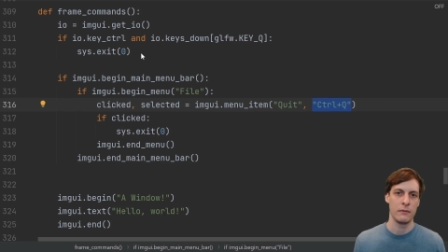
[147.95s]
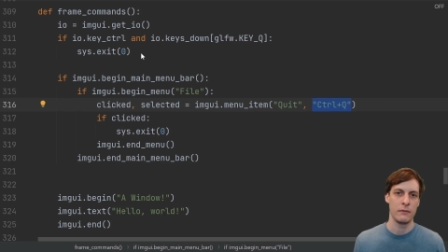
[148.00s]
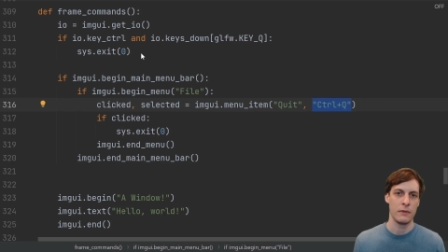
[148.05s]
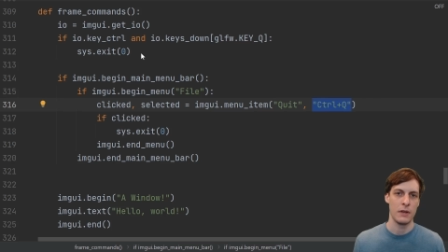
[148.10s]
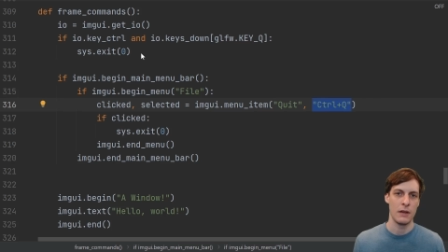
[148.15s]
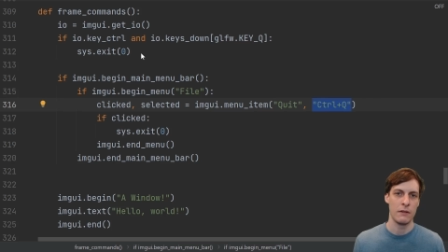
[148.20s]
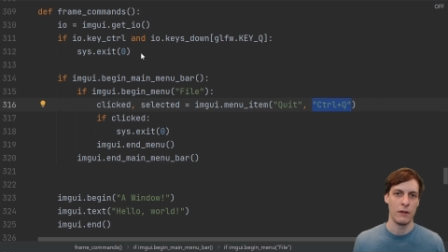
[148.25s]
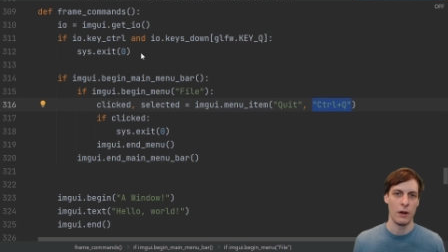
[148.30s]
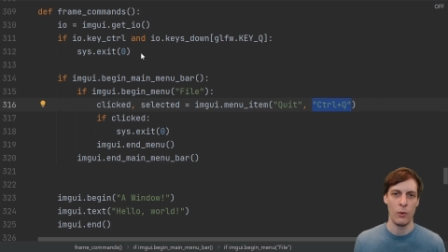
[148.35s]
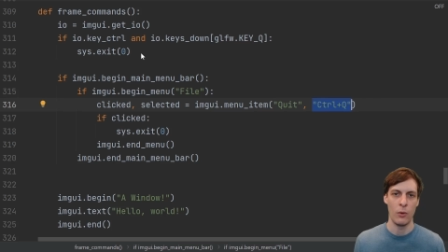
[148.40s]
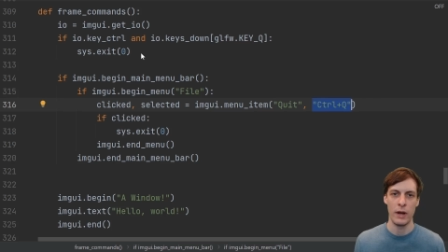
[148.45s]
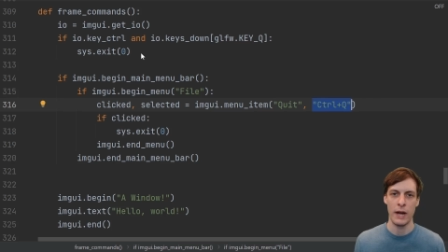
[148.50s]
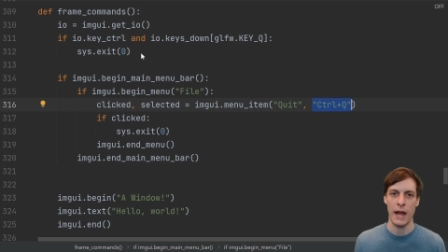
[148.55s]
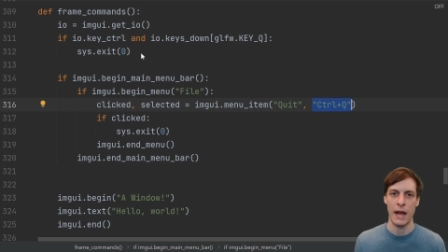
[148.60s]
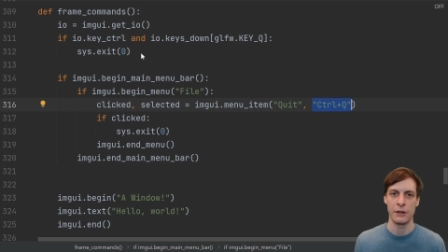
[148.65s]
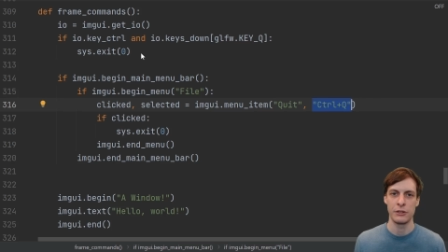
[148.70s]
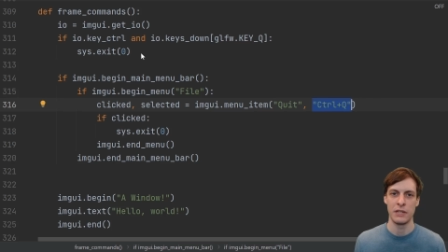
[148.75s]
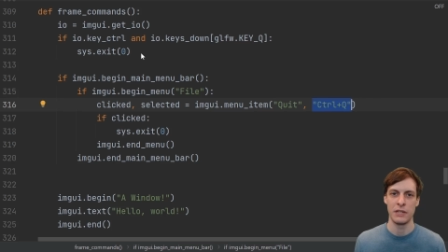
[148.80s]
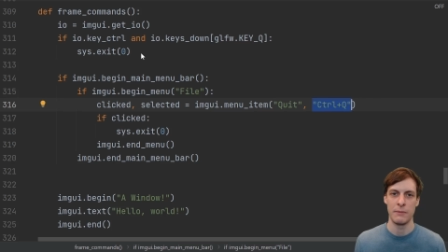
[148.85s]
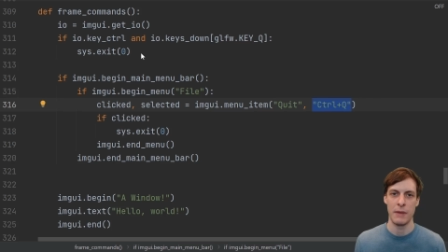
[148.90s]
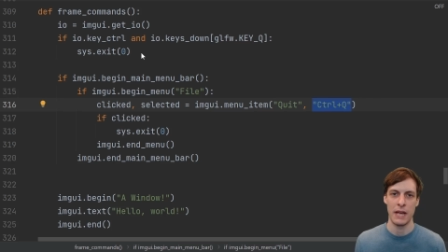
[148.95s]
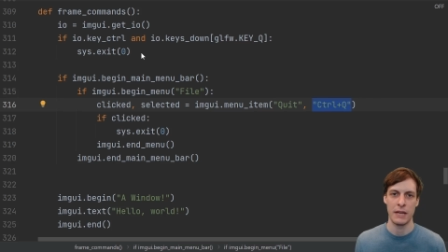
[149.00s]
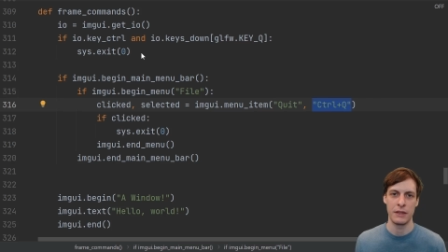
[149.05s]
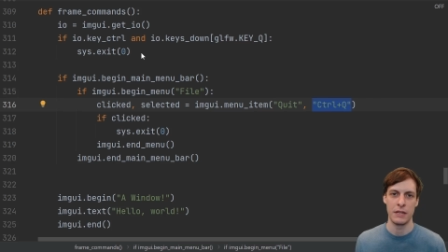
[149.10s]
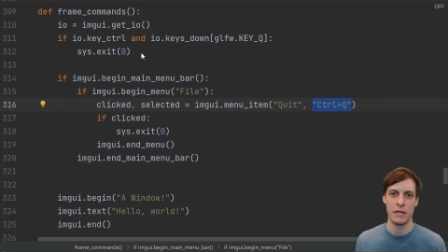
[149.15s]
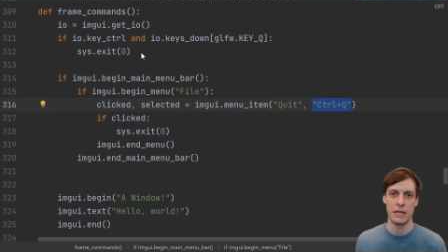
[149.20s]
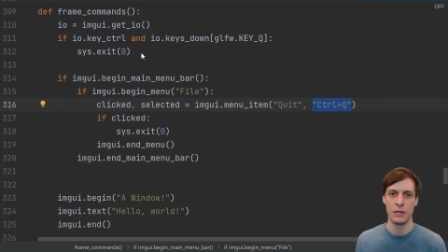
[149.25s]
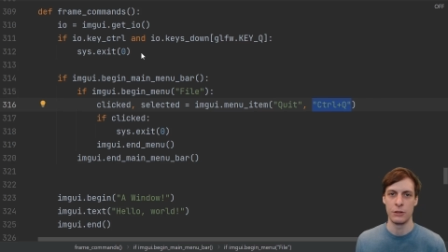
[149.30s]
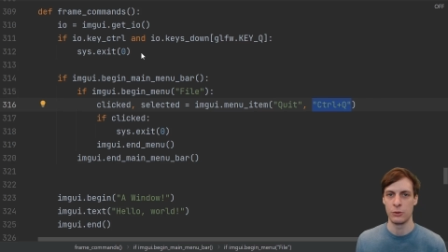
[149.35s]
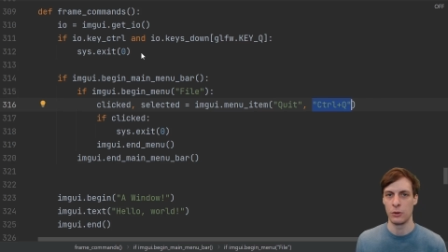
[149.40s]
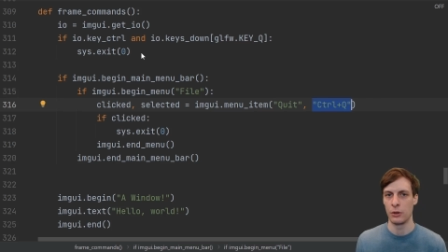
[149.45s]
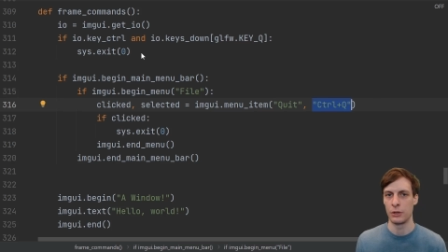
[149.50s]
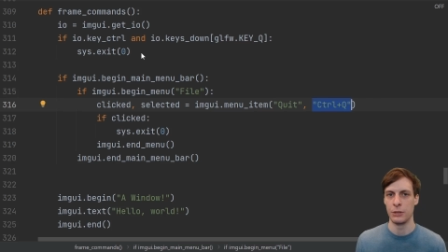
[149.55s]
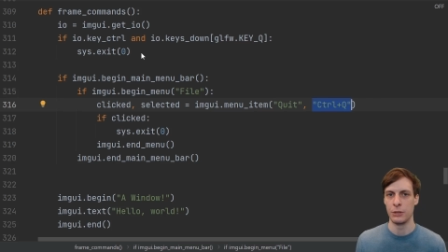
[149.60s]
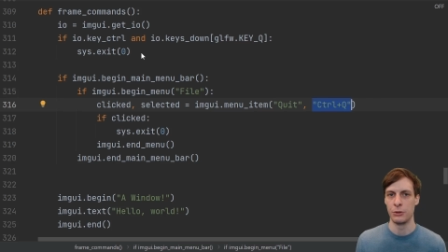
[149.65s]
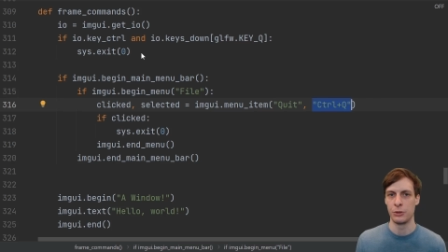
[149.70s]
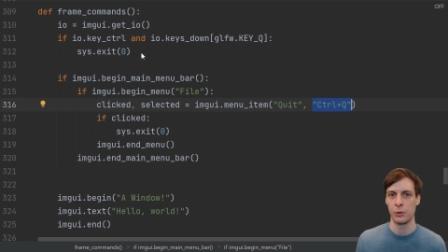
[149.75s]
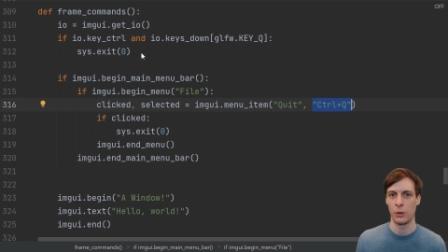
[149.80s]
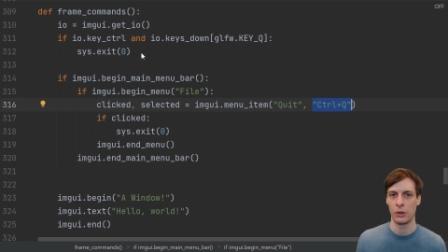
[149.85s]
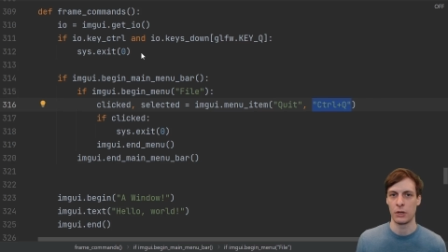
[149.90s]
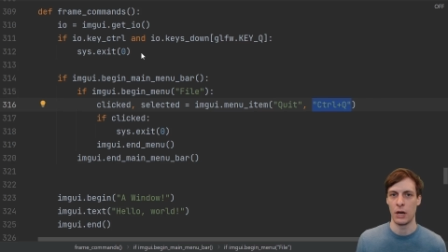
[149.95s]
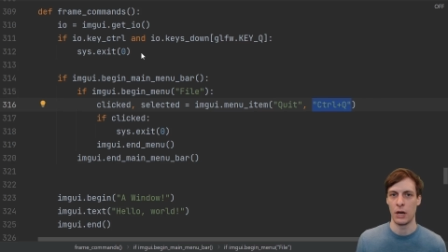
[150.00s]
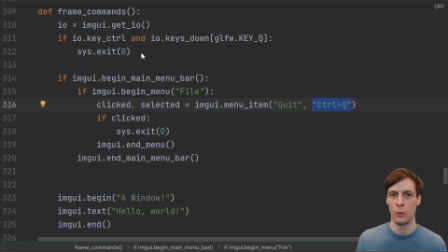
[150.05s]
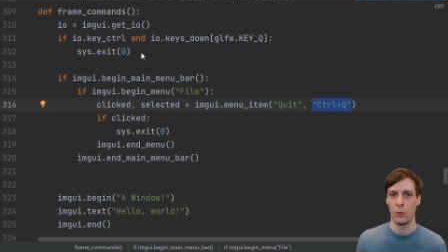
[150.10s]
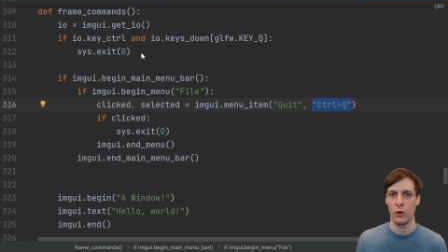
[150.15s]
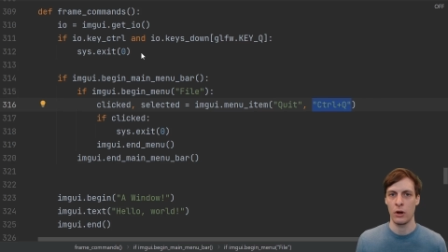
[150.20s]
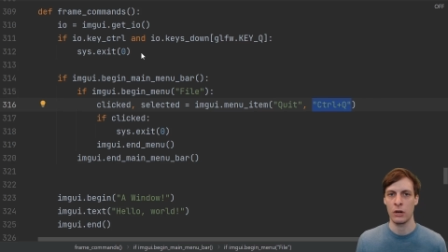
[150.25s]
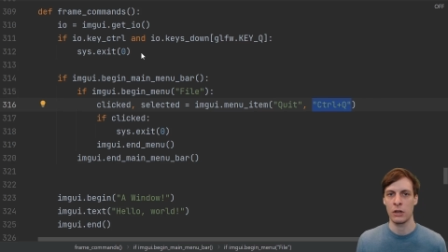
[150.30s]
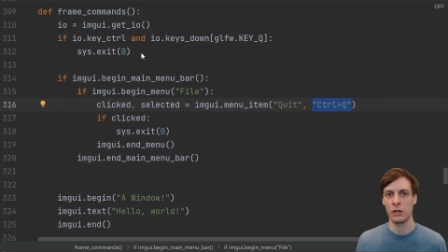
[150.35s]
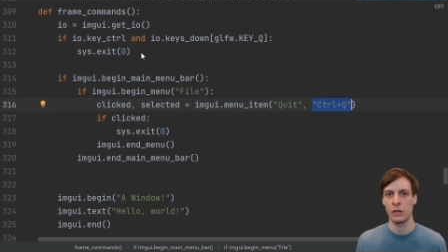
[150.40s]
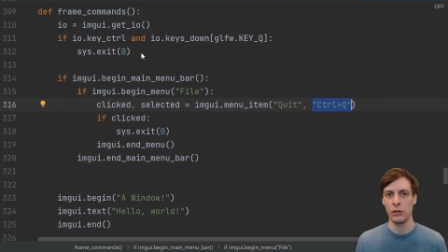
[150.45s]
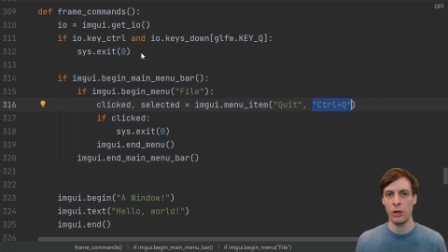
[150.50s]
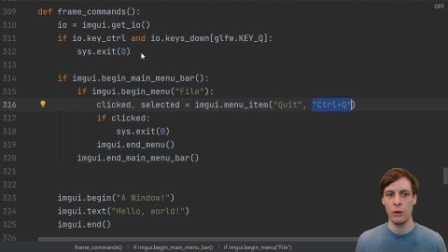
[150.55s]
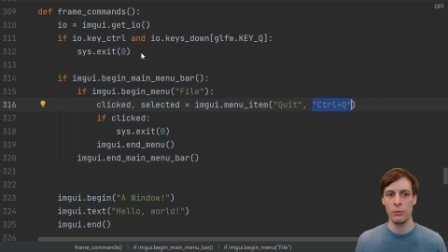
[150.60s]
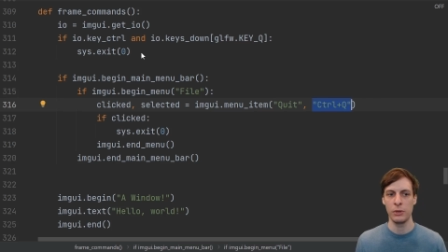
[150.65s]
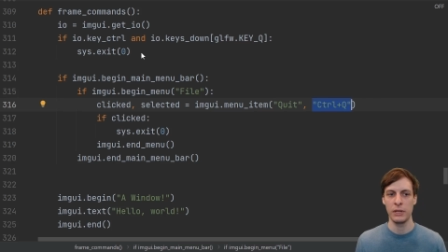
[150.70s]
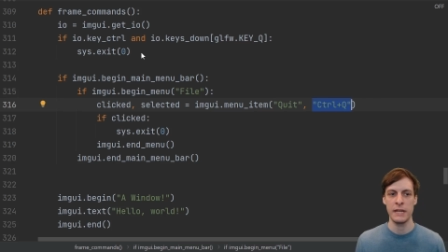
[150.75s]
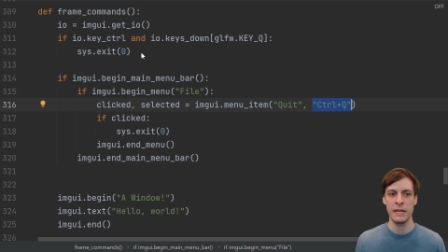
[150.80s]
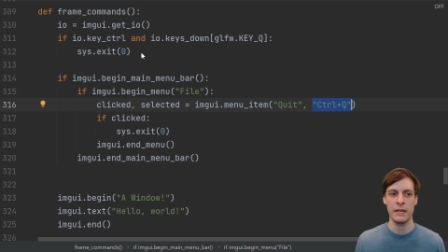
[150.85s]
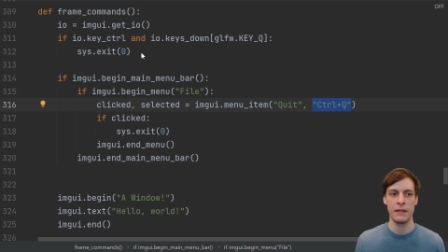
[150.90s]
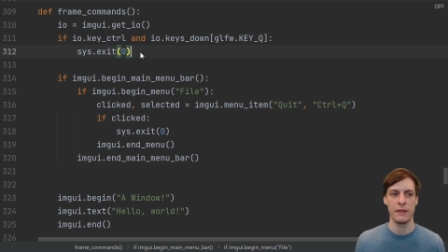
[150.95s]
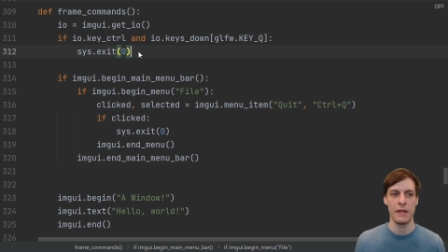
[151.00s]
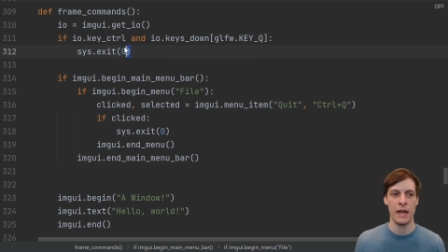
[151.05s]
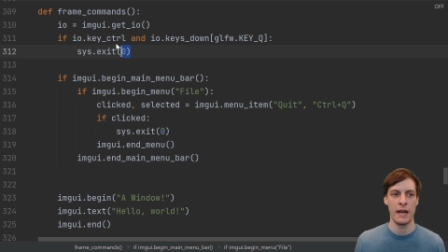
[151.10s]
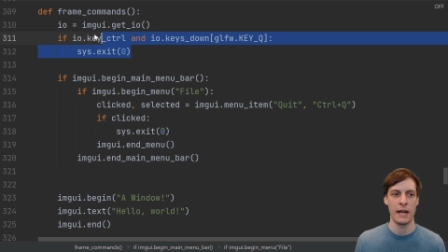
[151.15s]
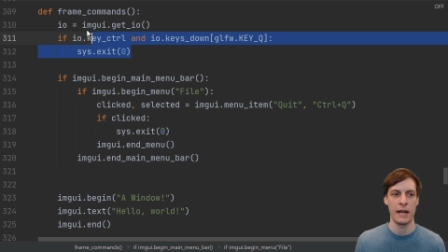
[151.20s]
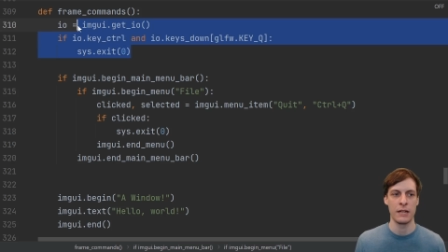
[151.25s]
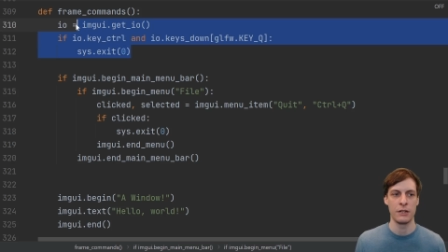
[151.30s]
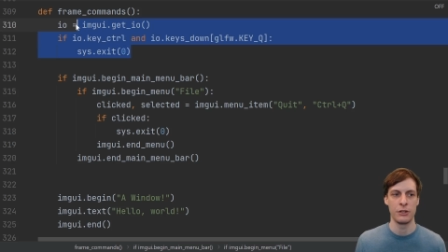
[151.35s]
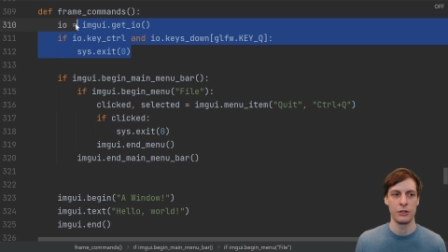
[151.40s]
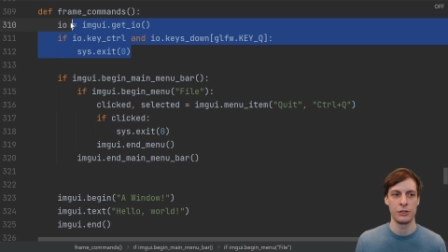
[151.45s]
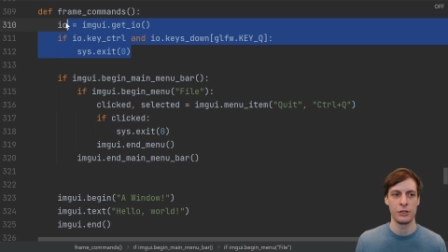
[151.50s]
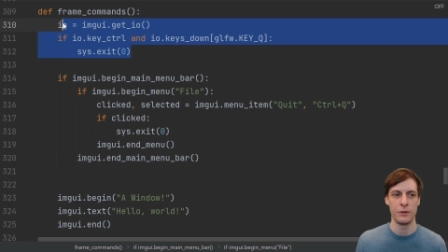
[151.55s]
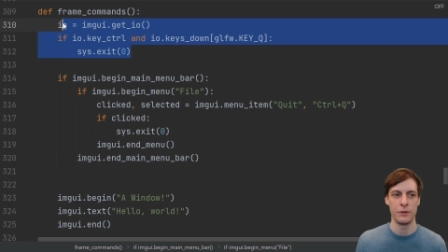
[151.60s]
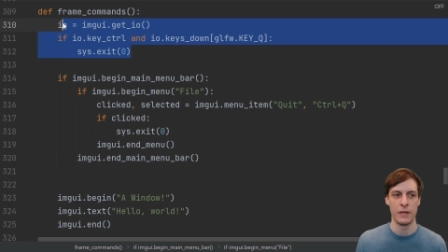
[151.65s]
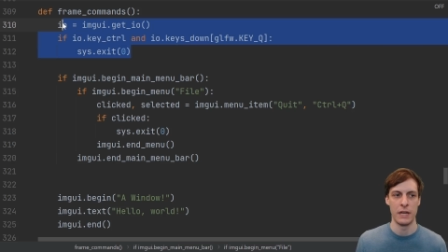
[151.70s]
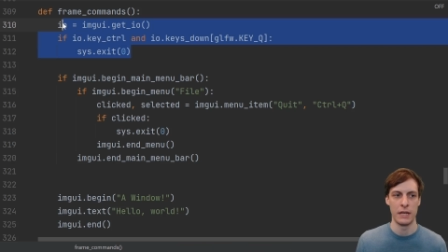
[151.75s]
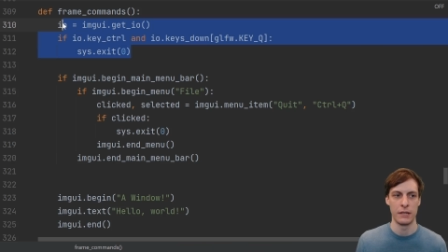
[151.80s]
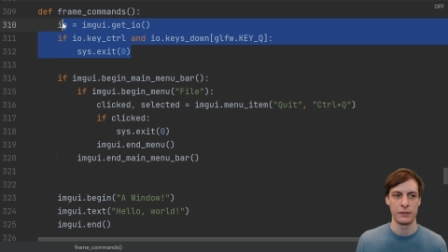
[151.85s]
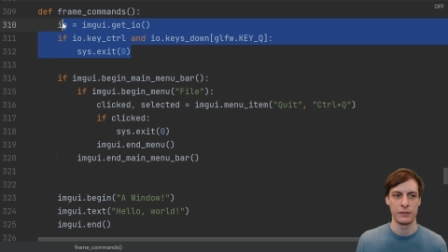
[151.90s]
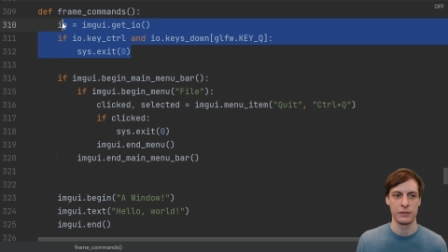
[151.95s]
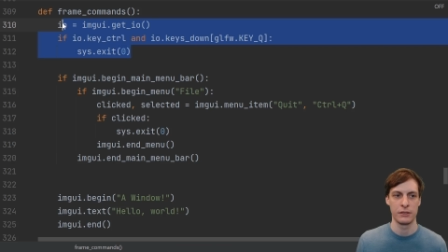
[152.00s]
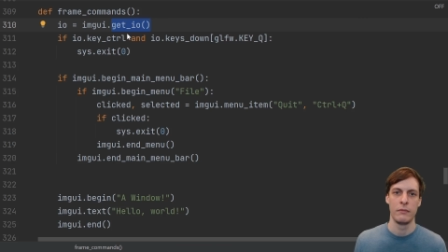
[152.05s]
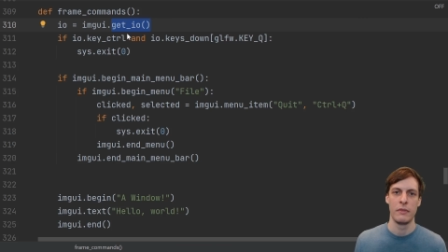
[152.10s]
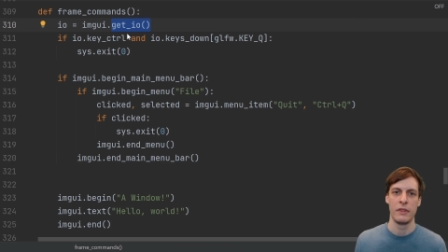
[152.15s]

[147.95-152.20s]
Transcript: If I want to actually make the control Q shortcut work globally, then I can just do this.